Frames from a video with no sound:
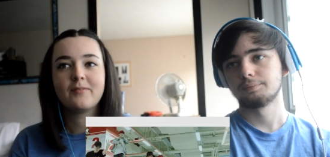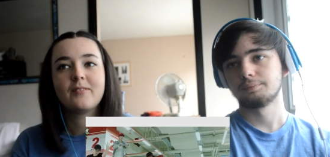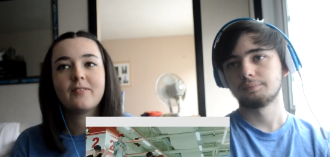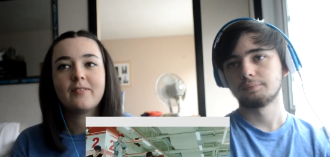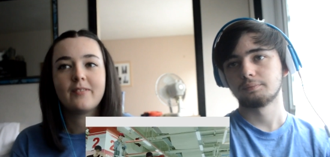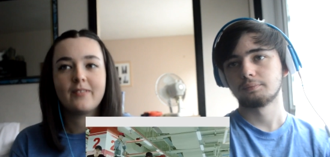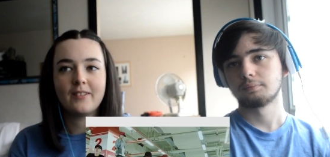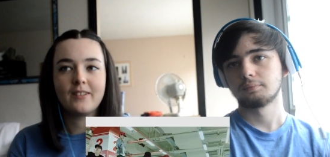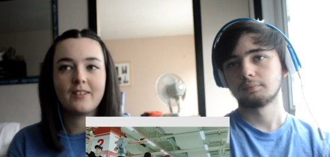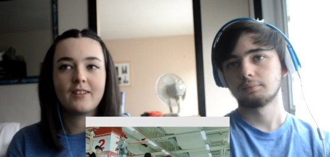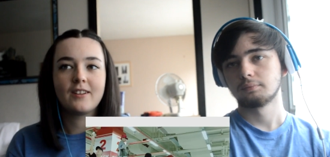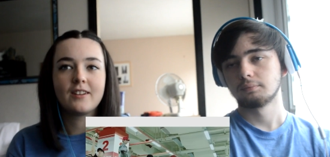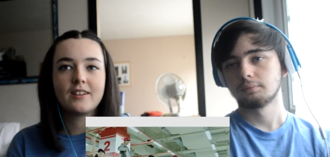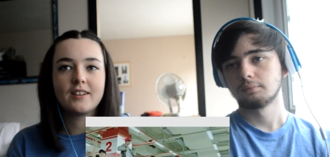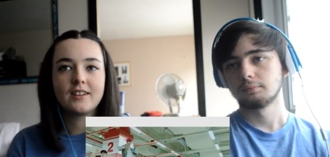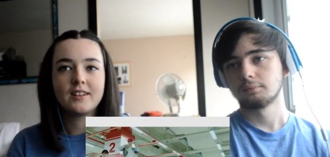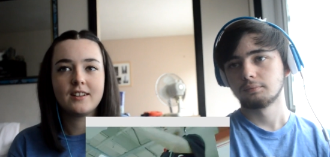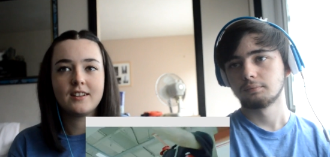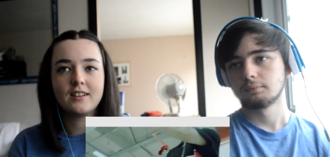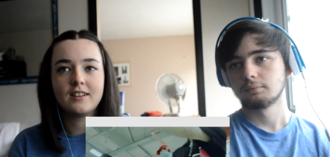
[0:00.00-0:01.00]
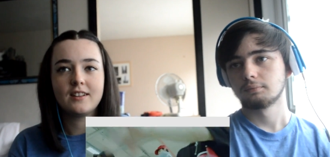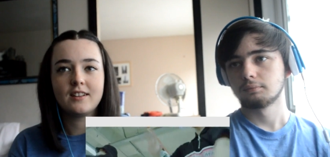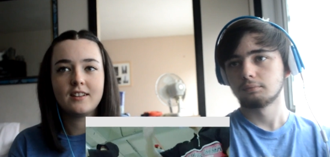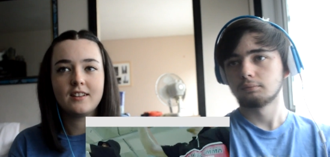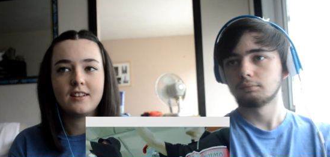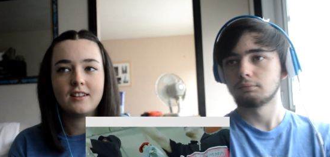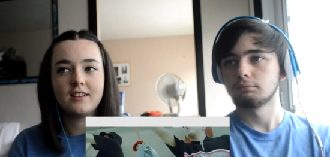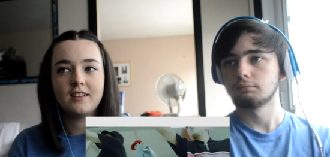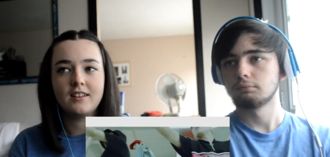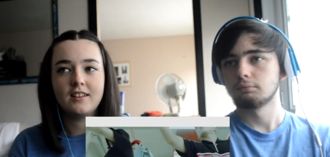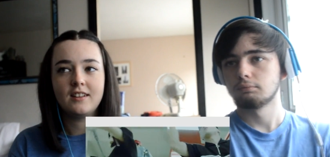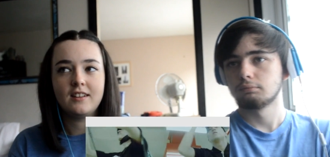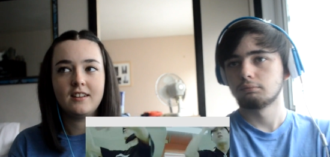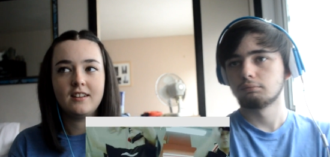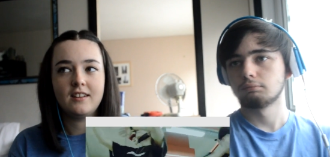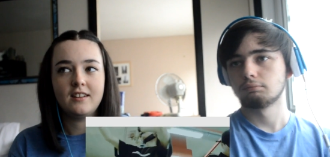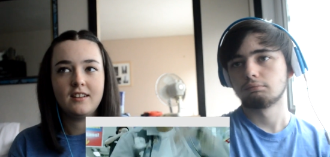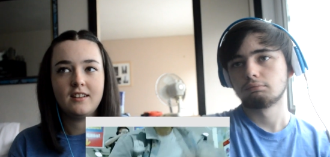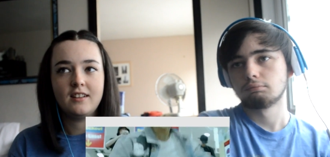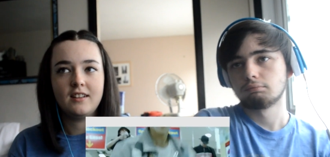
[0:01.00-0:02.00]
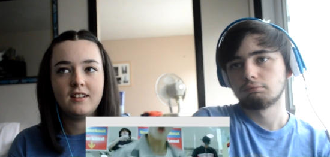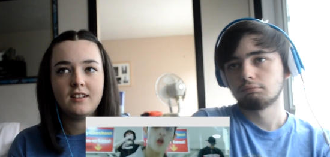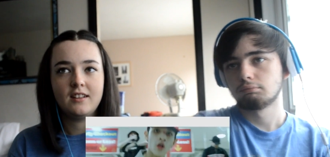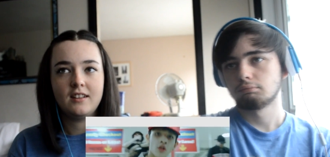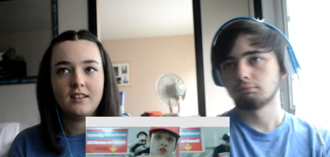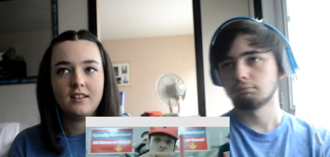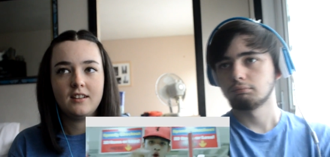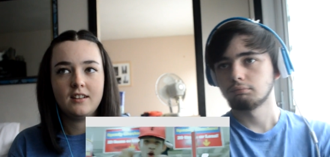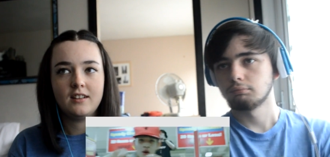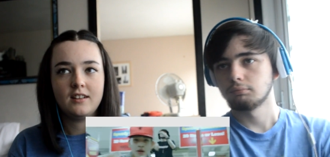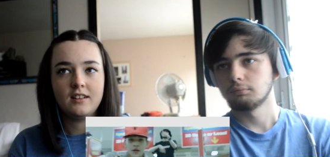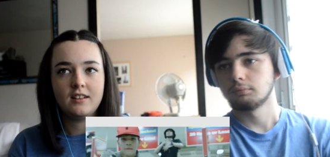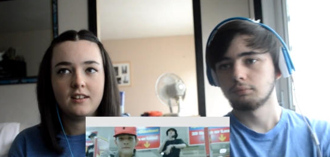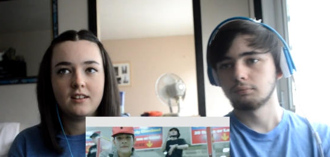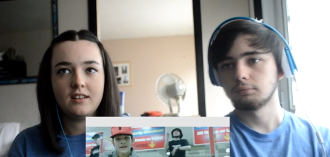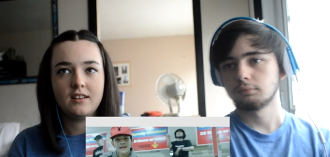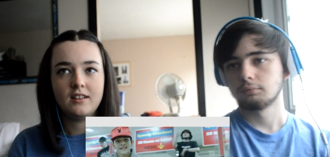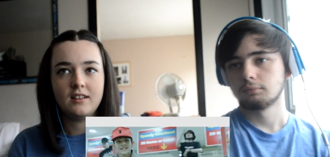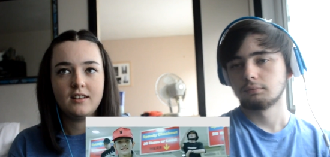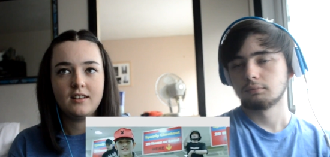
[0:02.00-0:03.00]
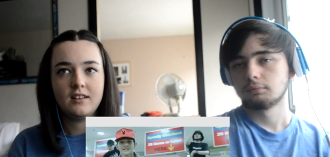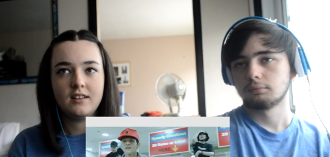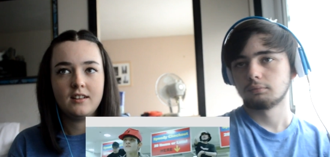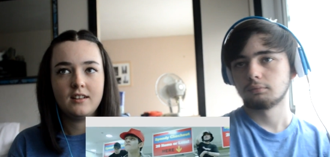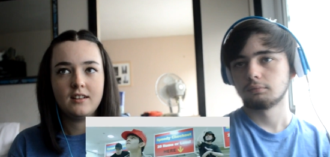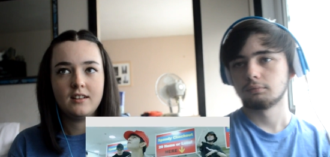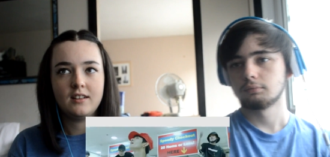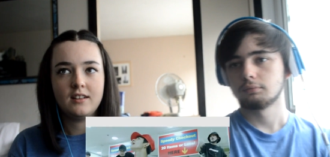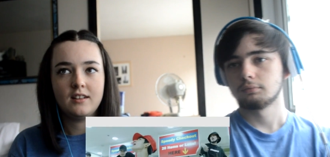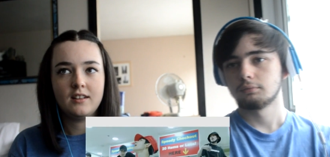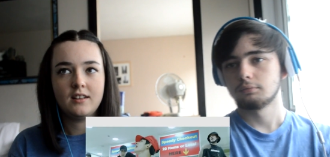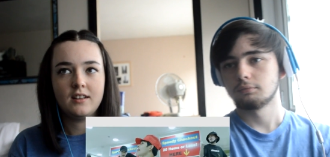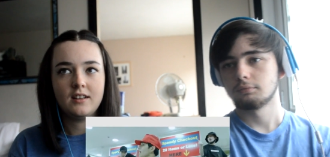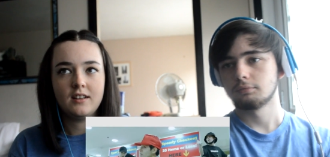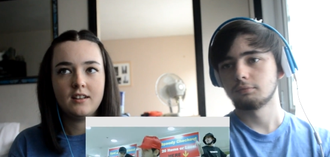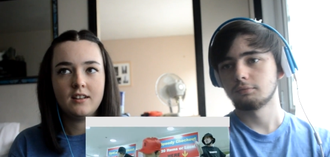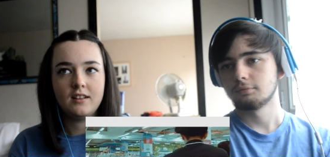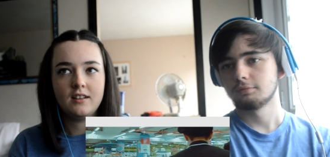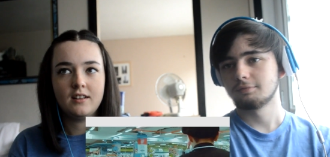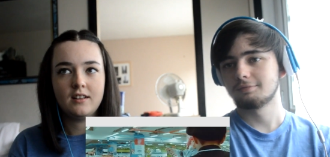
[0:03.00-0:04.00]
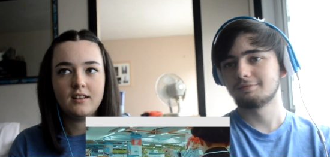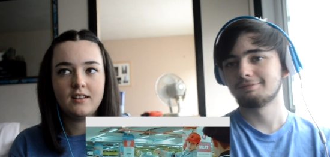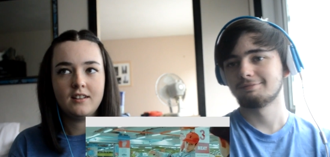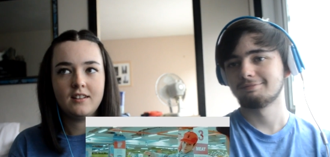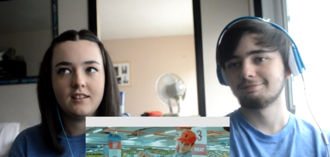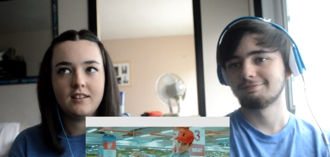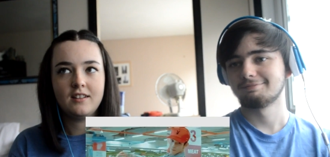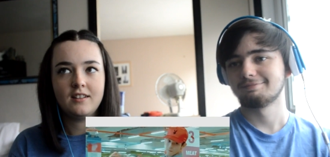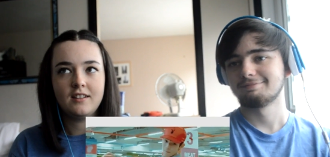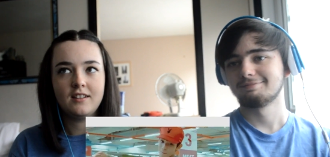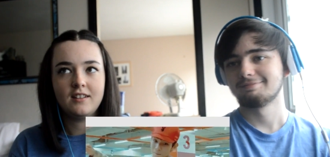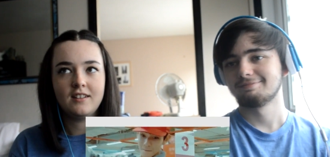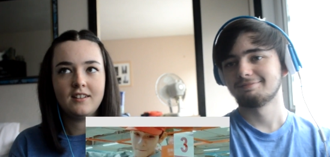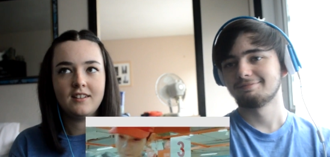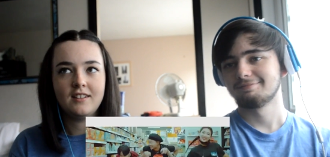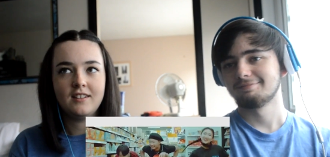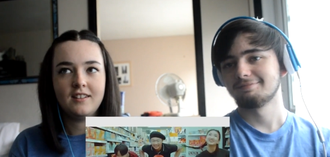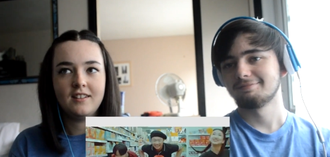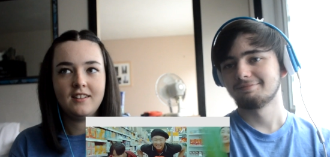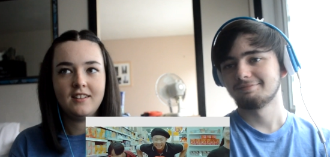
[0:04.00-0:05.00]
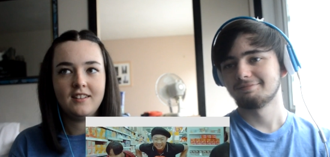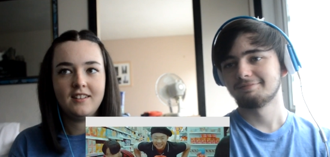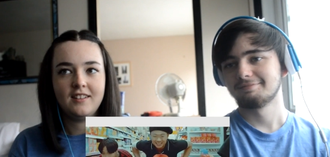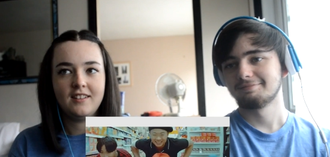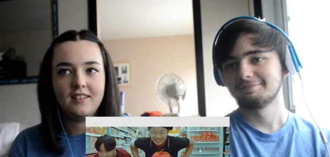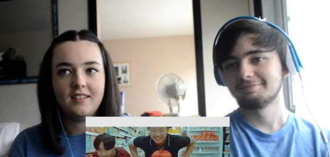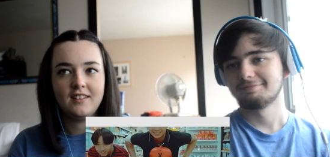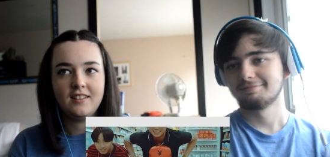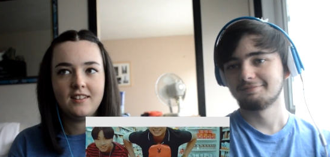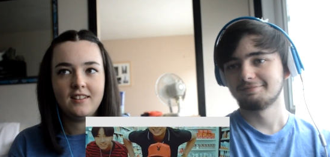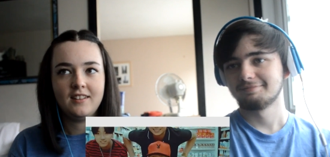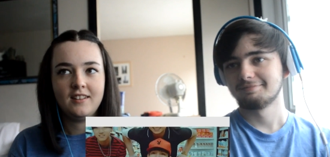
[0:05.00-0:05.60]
(no one is talking)